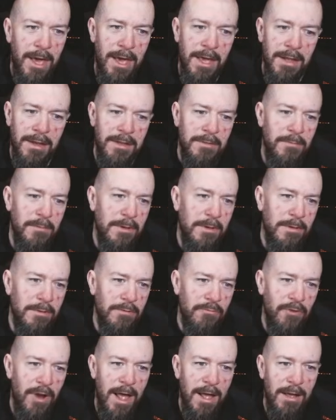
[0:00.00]
and it will
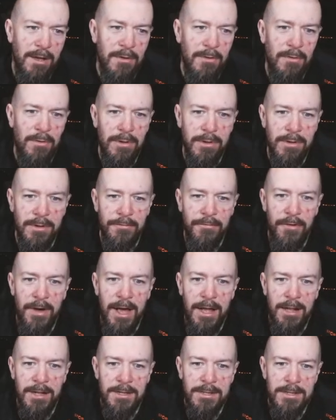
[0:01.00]
drag all the
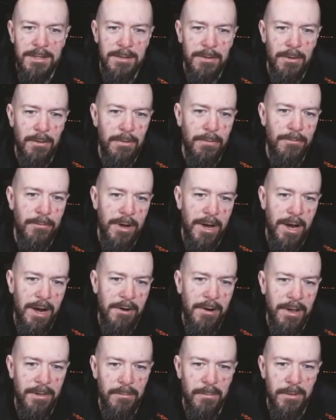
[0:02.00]
files over there
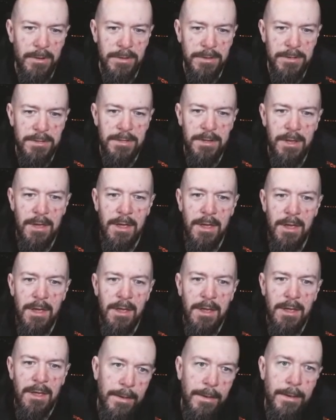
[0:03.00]
at once.
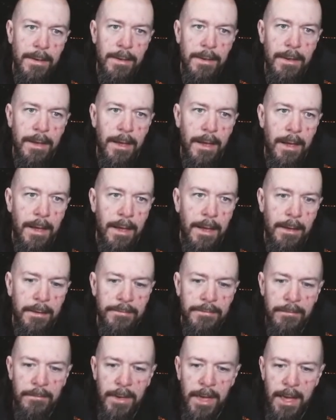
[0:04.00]

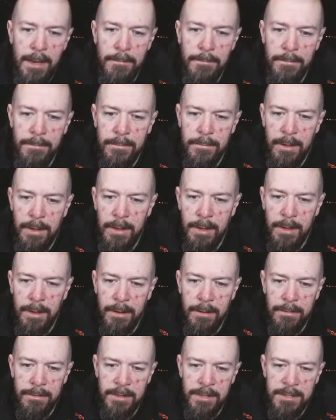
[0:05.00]
So yeah,
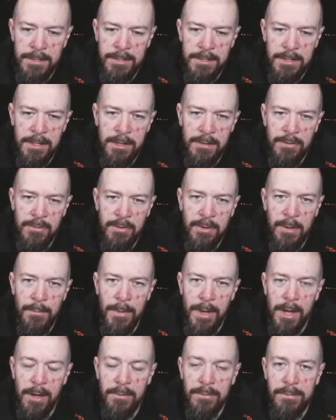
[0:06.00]
this took
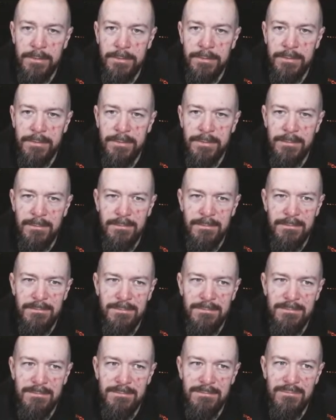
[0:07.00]
about,
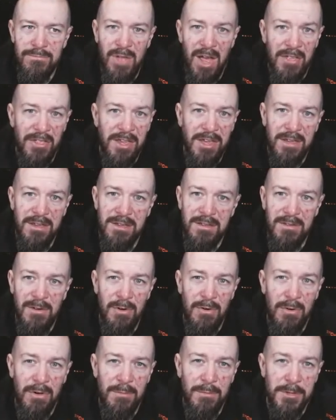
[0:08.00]
I think,
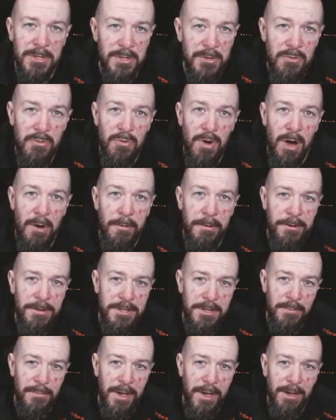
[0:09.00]
almost 2
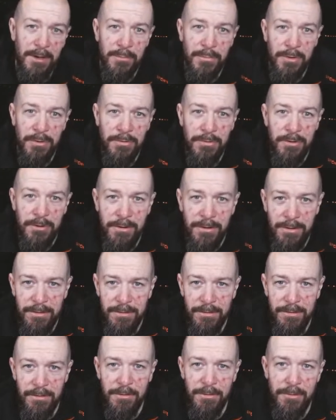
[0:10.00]
hours on my computer
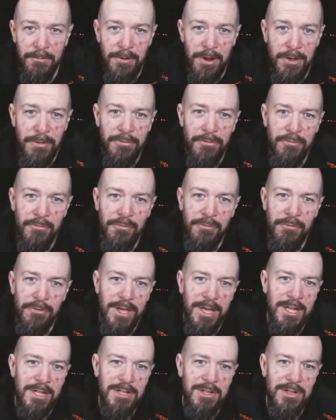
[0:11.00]
to run
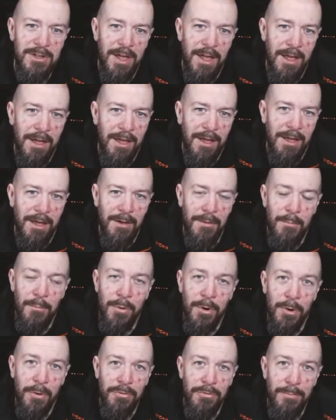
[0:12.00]
through
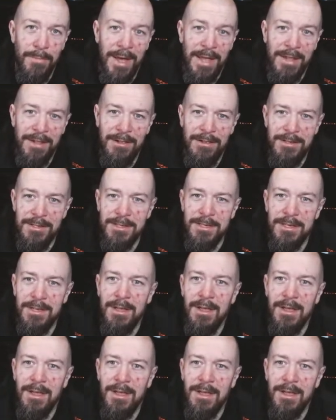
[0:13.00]
both panels.